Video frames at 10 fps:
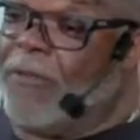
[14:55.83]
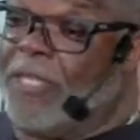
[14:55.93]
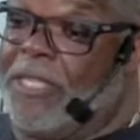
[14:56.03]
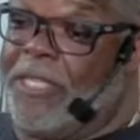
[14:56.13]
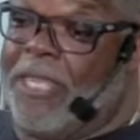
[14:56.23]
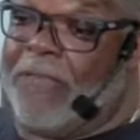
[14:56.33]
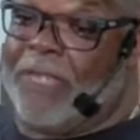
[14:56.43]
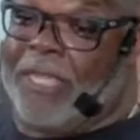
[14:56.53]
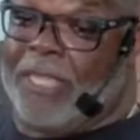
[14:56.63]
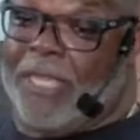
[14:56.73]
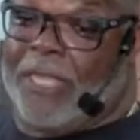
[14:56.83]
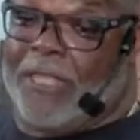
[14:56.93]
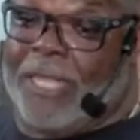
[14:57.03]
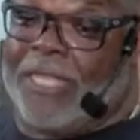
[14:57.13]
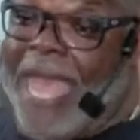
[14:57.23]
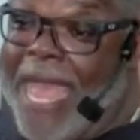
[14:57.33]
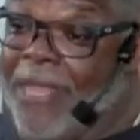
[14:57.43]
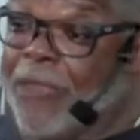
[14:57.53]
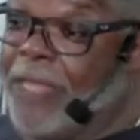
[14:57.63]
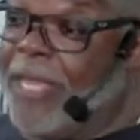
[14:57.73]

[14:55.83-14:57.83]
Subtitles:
is a attire